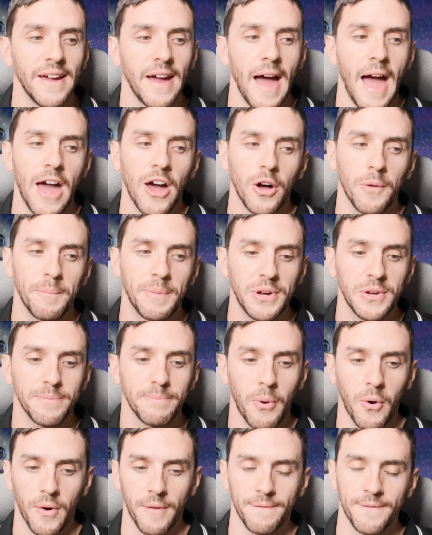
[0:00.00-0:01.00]
I help
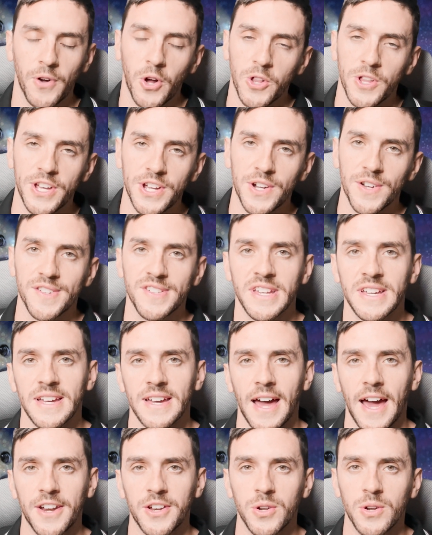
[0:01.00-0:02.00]
build portfolios.
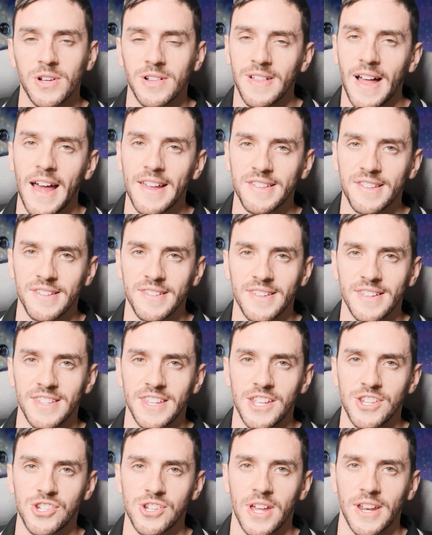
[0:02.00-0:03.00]
I do classes to
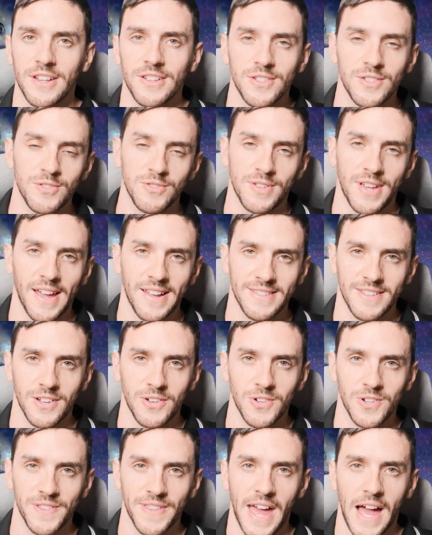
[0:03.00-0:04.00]
teach you how to do
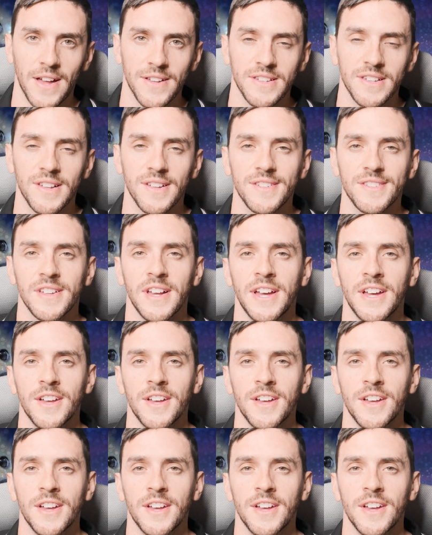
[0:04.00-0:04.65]
technical analysis.